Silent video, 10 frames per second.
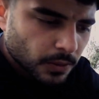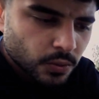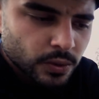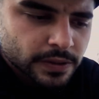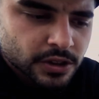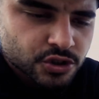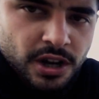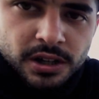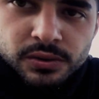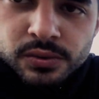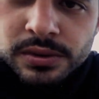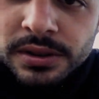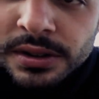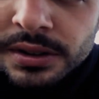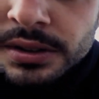with the jachnun
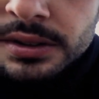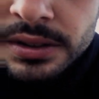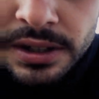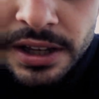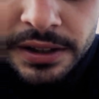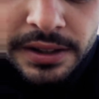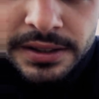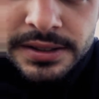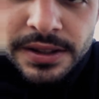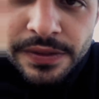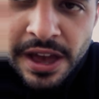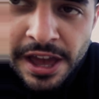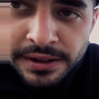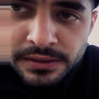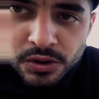like this.
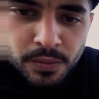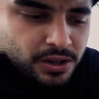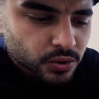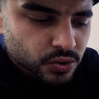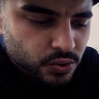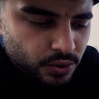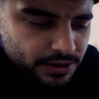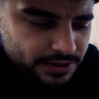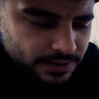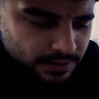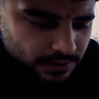Then tomato sauce.